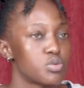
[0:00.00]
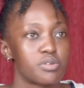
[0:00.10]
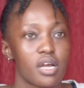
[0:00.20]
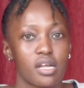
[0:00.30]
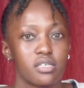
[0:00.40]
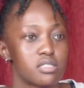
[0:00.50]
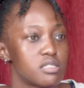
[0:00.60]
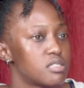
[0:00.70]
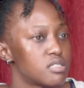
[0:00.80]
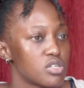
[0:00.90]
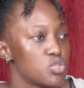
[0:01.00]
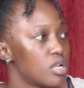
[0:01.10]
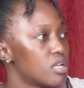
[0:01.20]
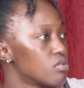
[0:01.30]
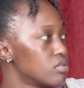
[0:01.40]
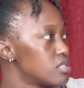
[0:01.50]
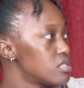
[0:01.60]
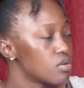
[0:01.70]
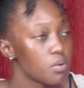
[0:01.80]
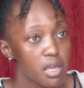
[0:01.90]
to realize this is actually
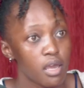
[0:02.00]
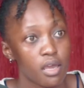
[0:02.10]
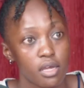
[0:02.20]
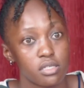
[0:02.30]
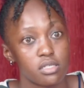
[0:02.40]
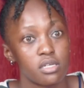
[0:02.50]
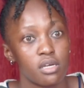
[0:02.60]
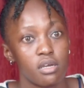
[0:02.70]
not okay. And